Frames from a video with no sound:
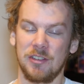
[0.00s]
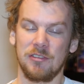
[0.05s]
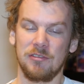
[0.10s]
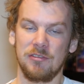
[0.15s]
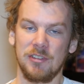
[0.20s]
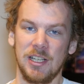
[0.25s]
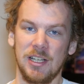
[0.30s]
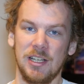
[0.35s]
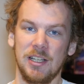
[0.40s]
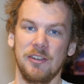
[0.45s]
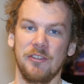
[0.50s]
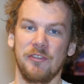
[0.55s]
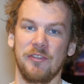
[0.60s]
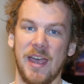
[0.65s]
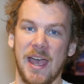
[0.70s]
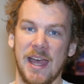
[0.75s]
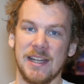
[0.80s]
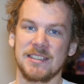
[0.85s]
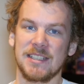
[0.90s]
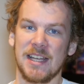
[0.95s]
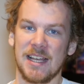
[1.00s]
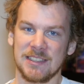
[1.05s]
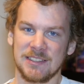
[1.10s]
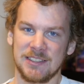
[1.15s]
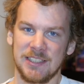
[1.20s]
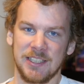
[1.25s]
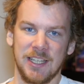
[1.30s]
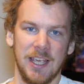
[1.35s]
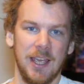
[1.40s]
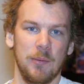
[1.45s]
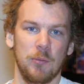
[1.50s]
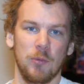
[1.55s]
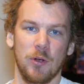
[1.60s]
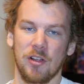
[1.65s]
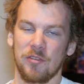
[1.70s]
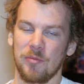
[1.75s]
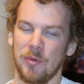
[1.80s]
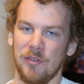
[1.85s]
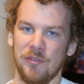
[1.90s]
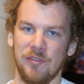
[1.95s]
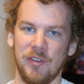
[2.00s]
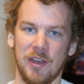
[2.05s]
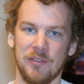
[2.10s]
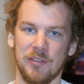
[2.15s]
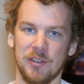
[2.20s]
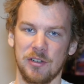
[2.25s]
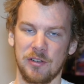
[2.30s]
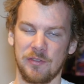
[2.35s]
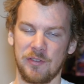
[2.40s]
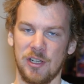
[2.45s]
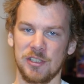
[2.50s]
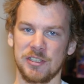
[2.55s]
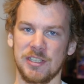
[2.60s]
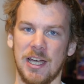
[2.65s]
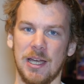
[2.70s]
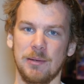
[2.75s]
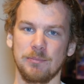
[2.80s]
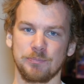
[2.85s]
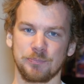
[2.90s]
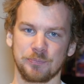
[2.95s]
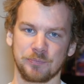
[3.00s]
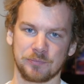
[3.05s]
A really fantastic game, one of my favorite of all time.